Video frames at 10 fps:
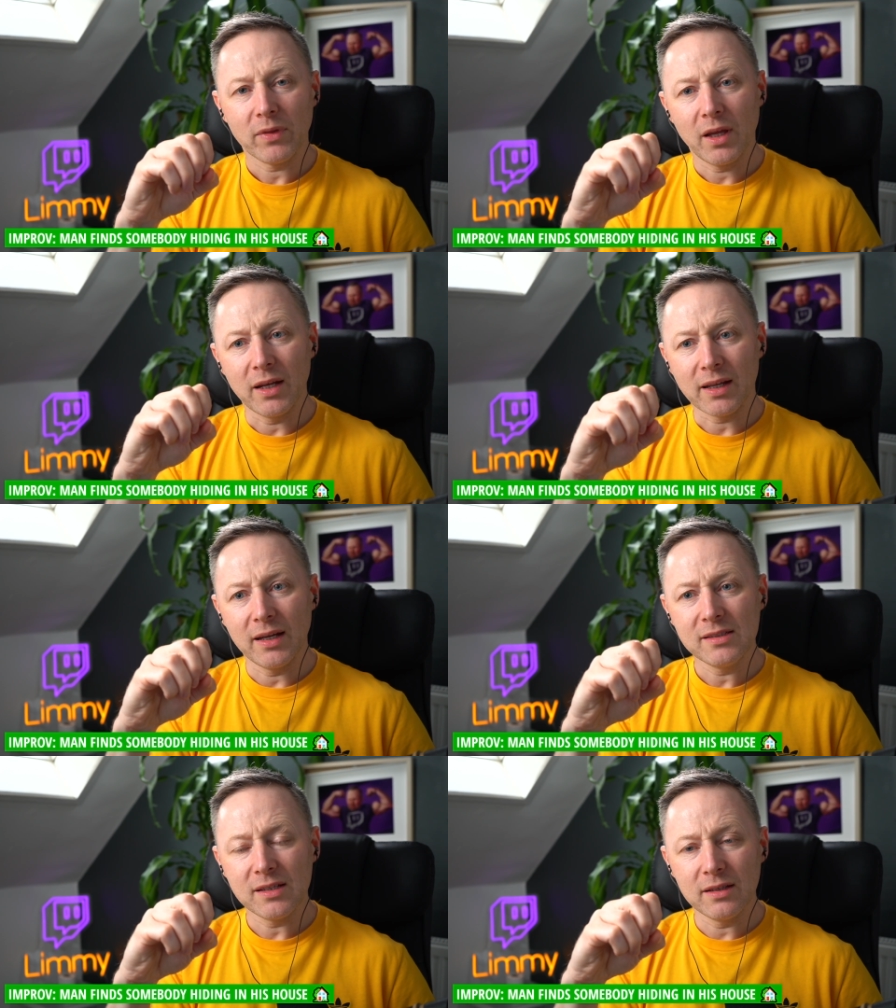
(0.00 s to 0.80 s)
And the guy
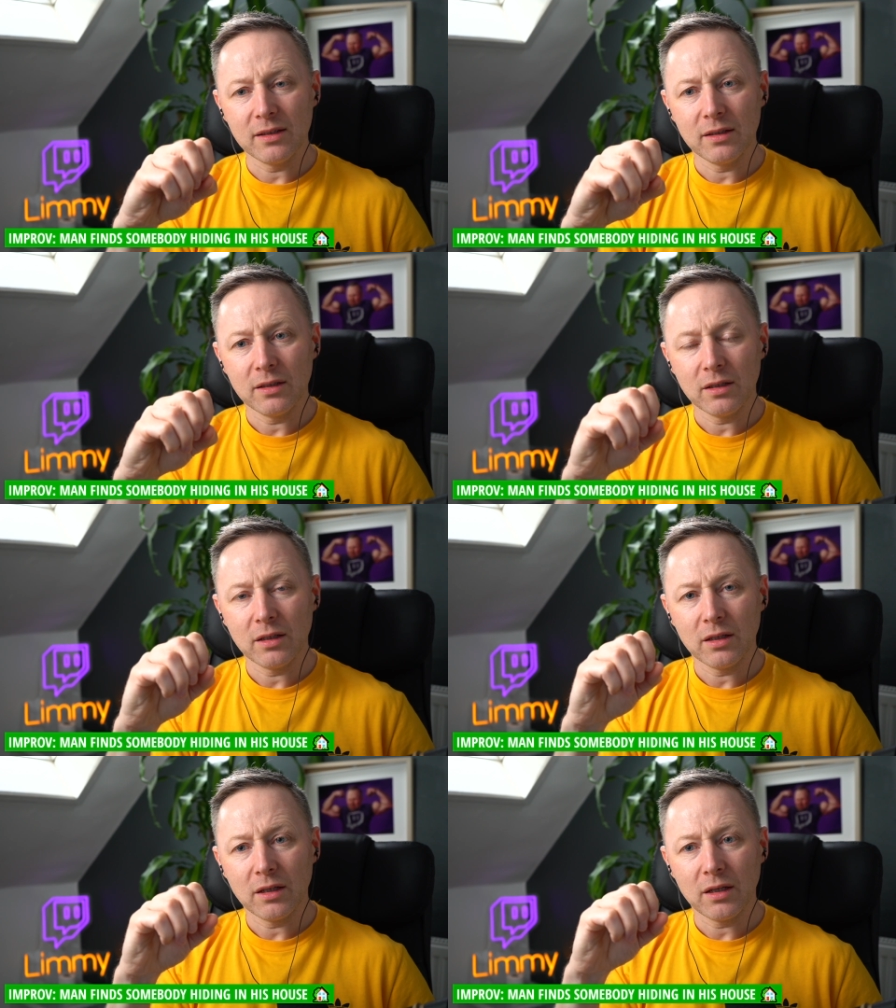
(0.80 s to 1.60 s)
said,
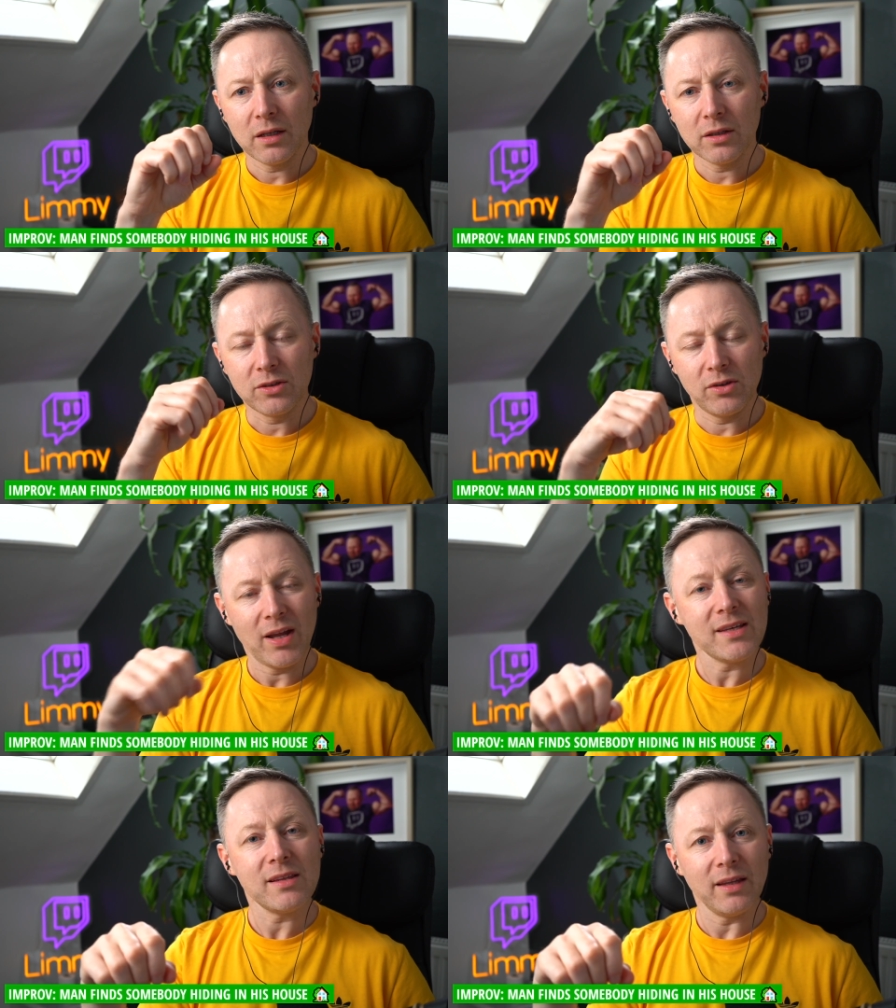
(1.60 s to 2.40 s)
do you
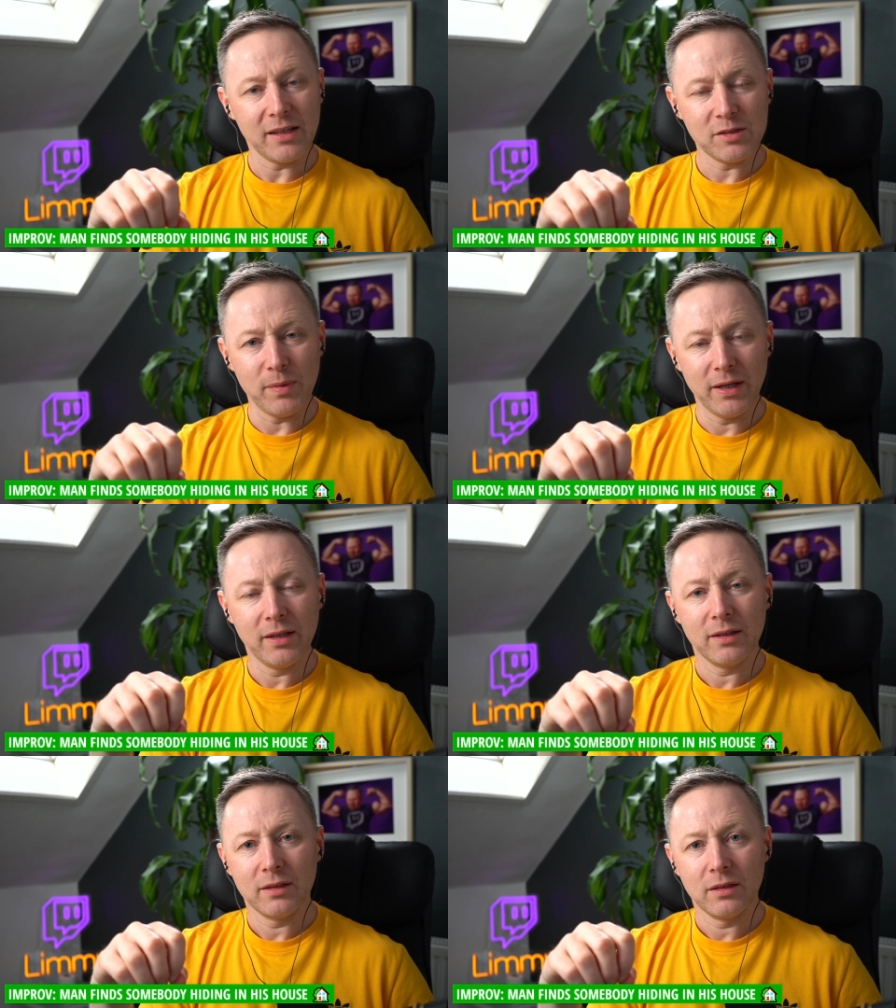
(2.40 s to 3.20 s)
recognise me?
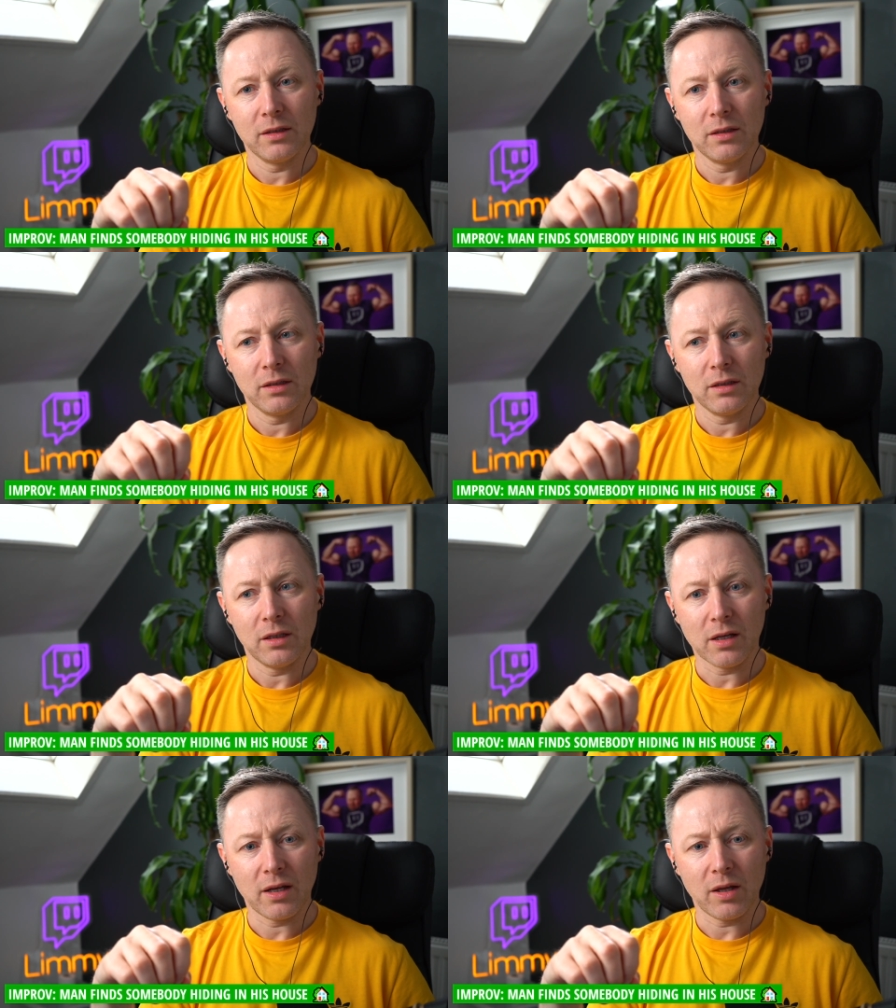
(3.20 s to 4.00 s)

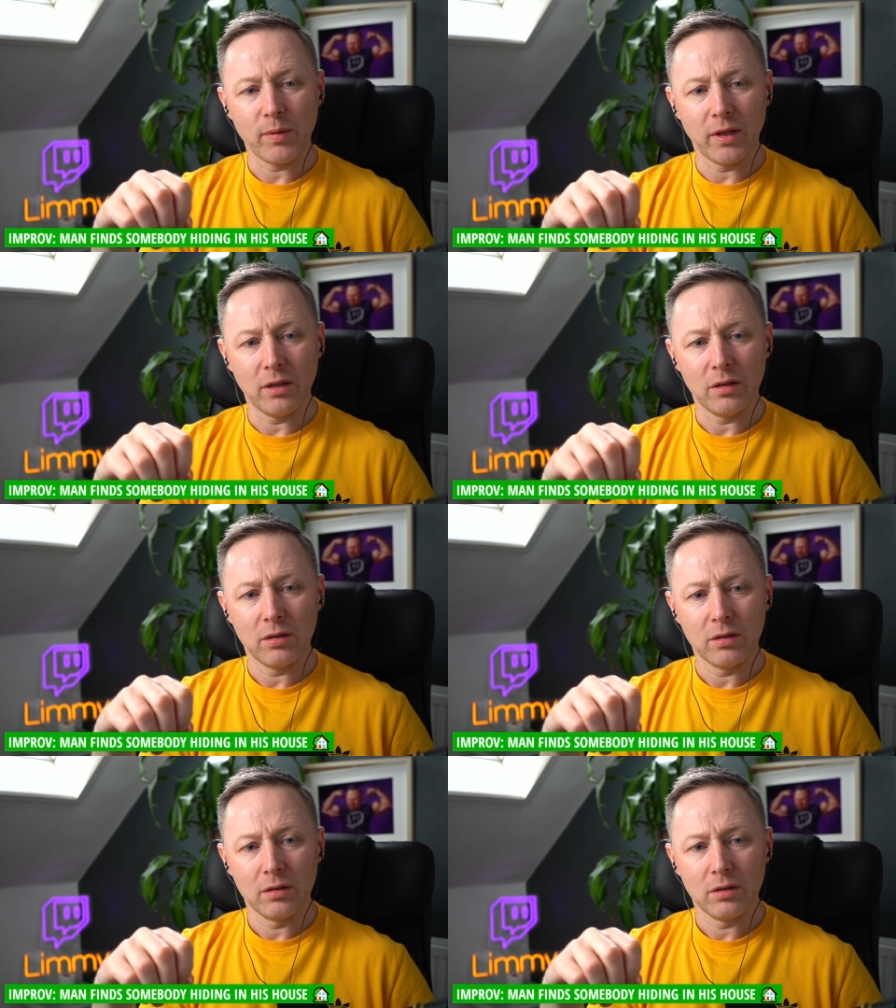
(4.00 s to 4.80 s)
And Craig went,
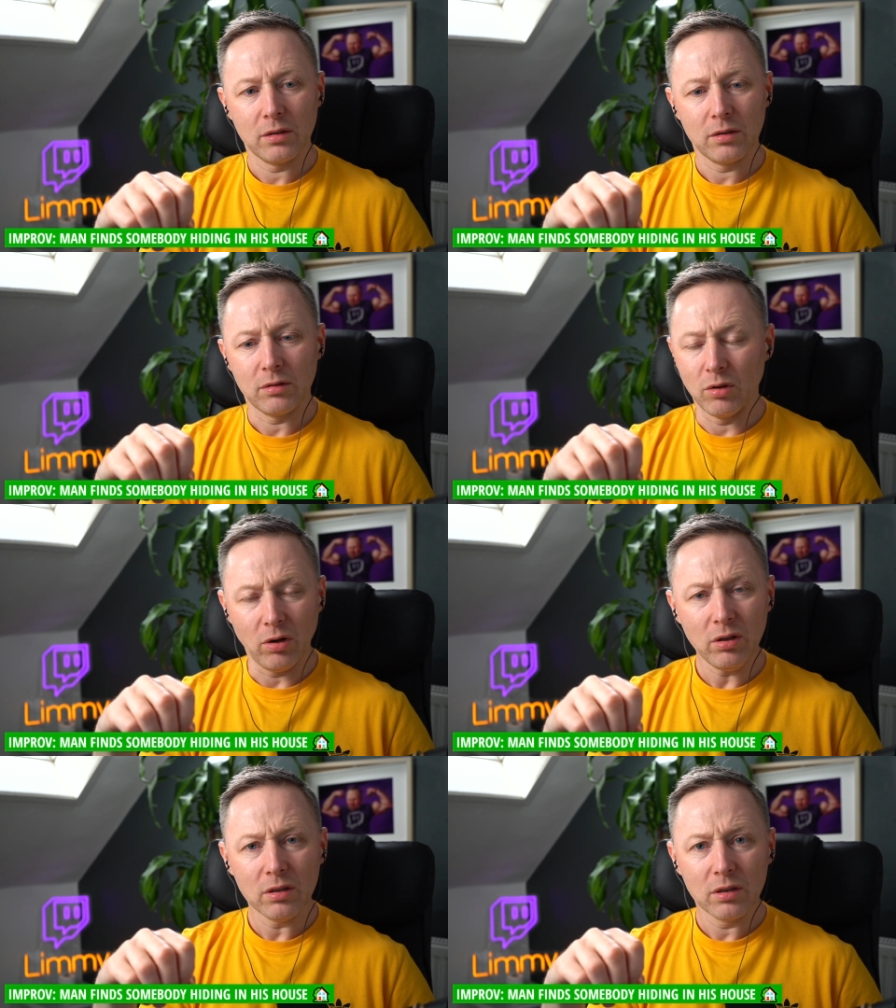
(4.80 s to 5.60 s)
no.